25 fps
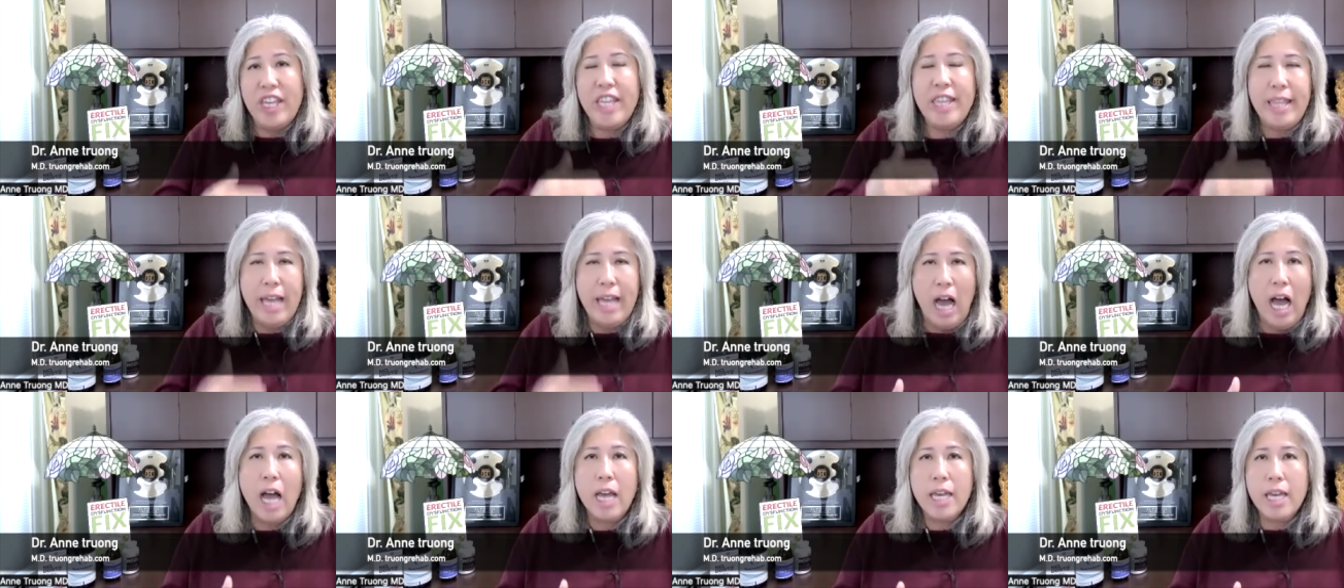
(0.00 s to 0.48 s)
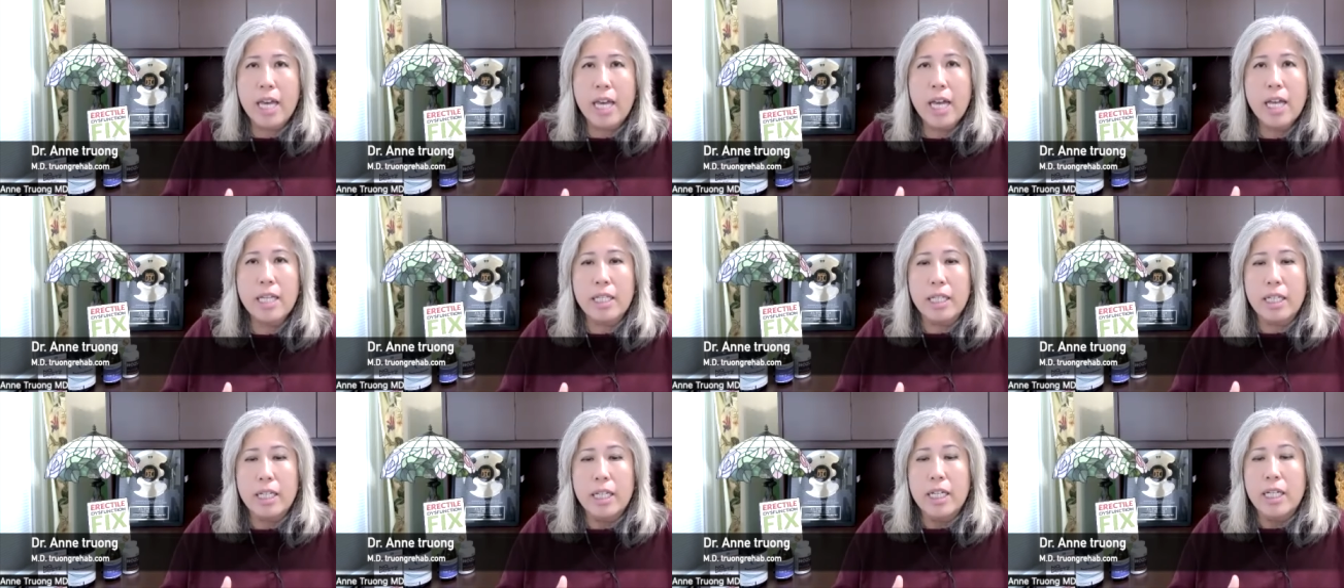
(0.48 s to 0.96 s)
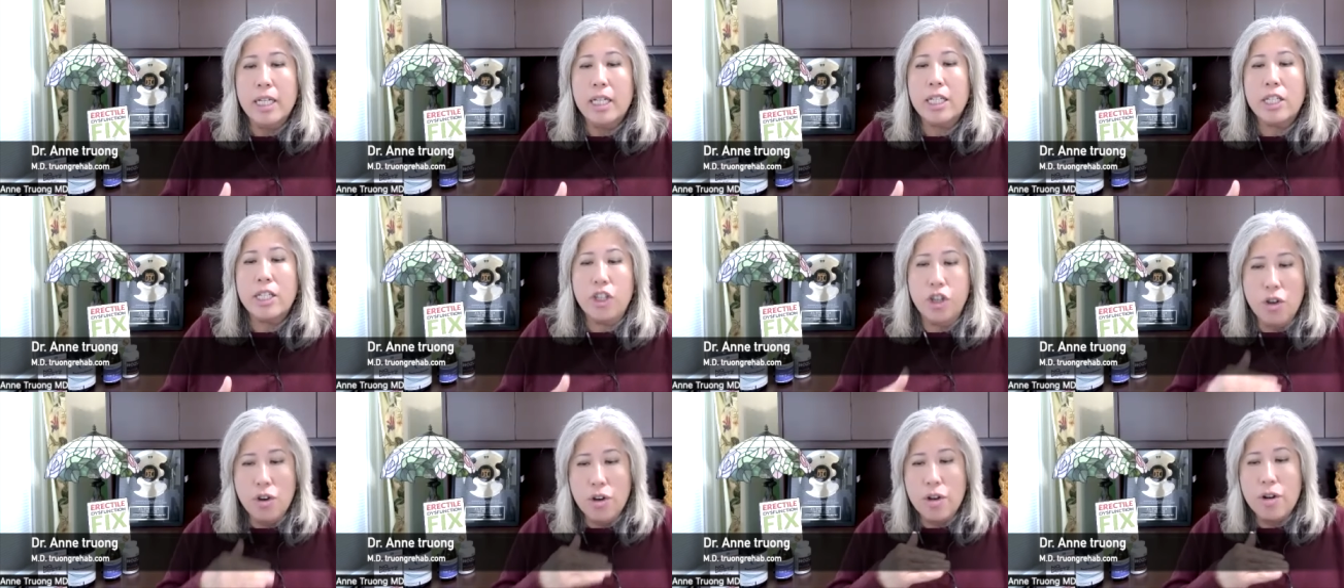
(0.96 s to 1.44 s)
diet,
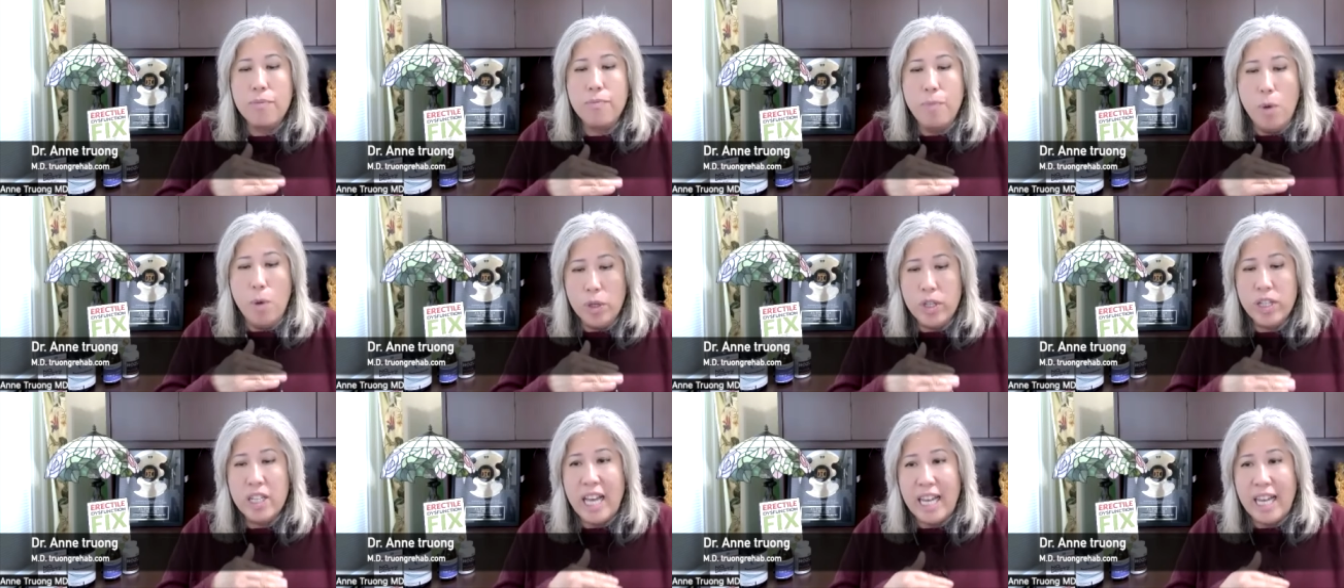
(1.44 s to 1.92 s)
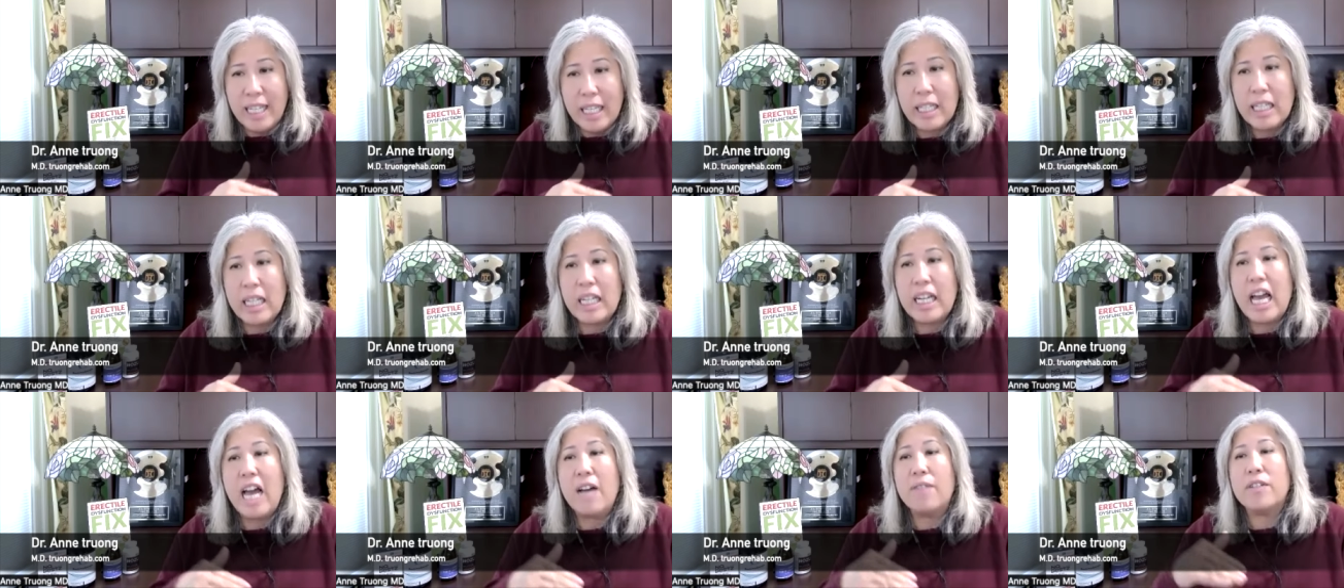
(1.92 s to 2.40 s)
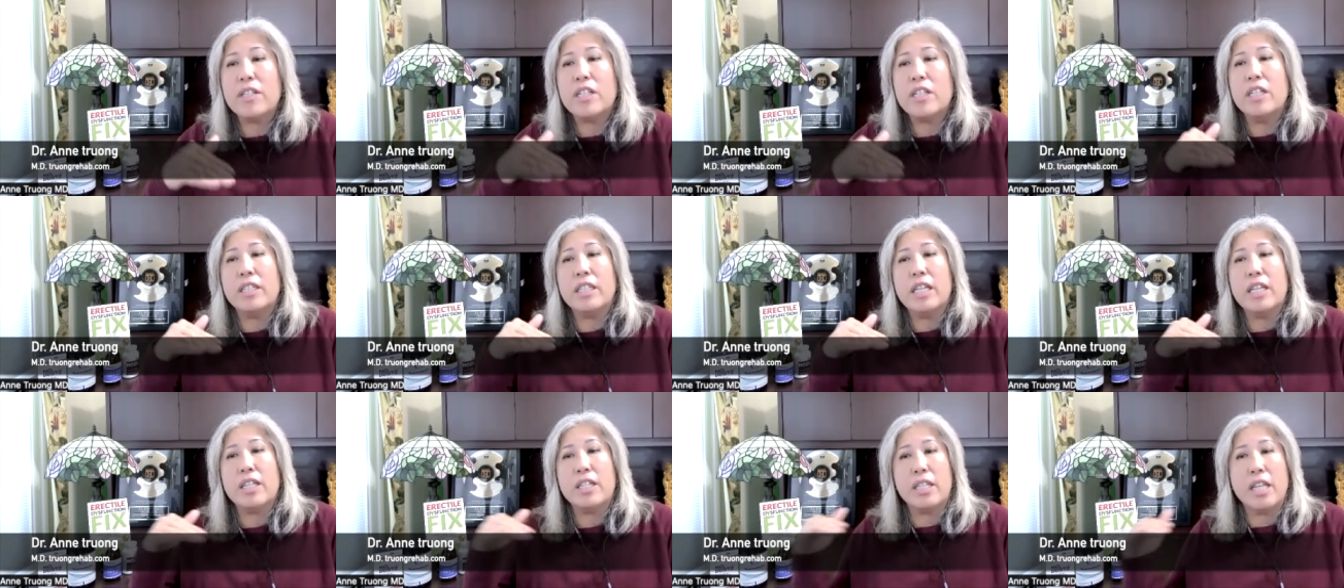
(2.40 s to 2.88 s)
you're most likely going to have a
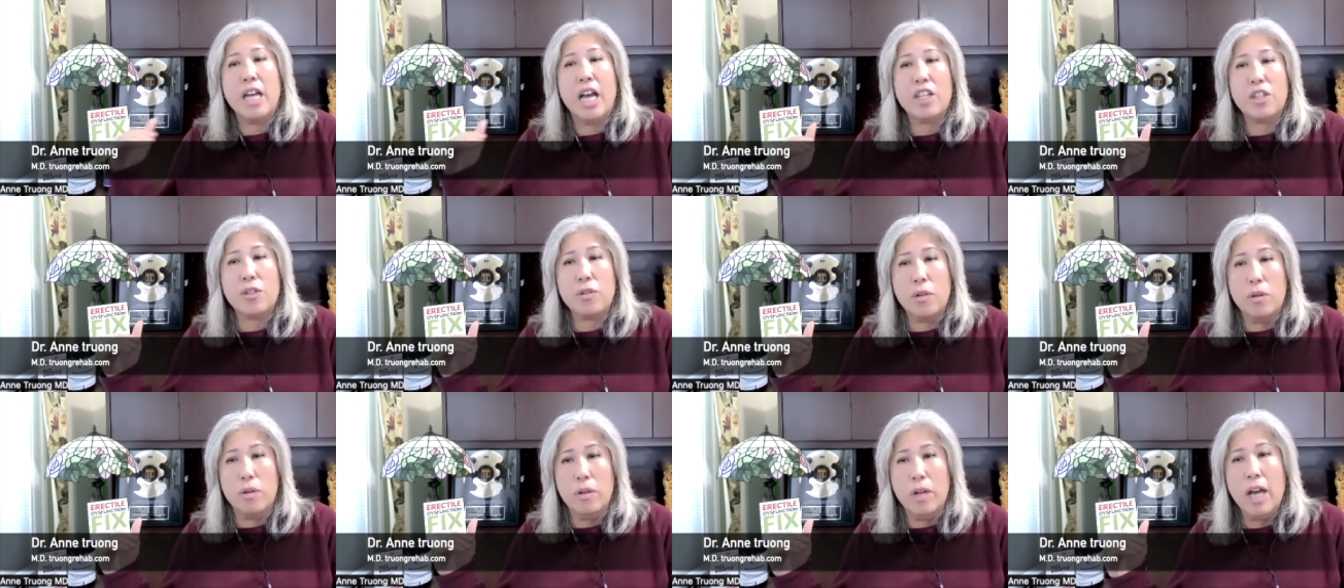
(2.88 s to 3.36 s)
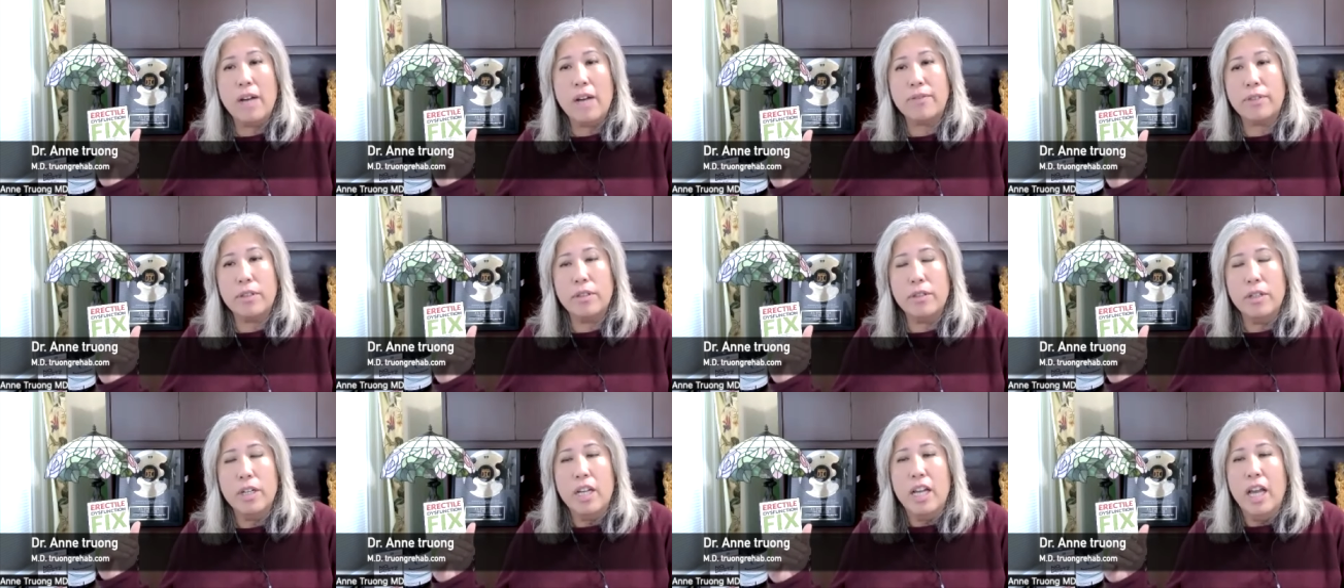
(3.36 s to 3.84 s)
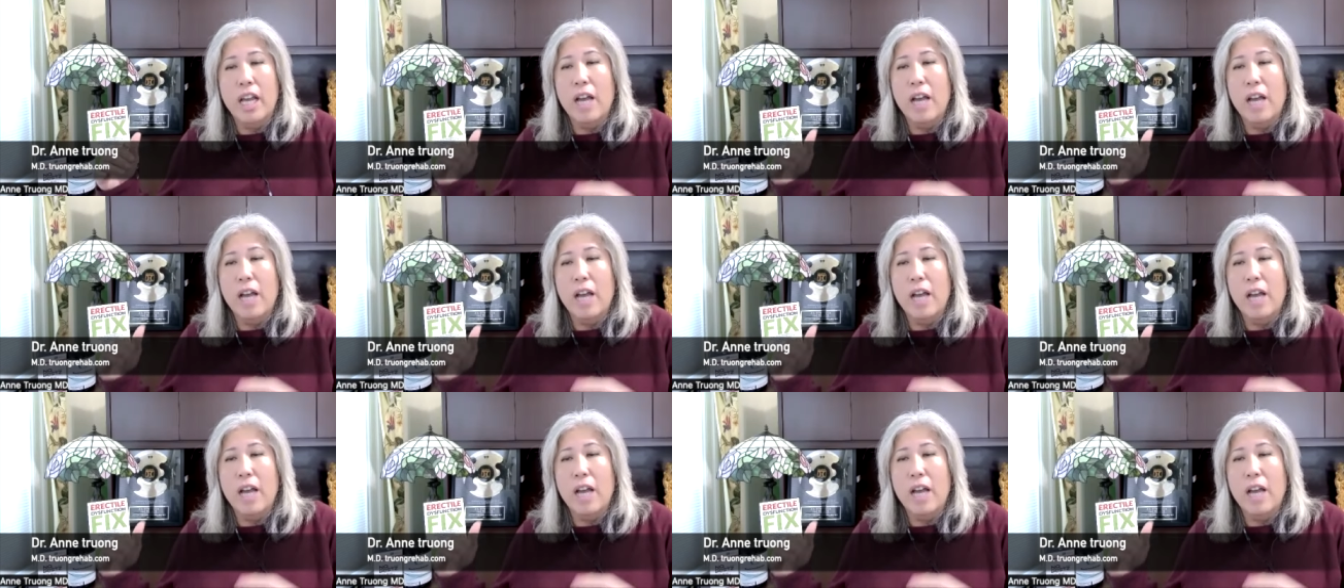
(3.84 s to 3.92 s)
good testosterone level.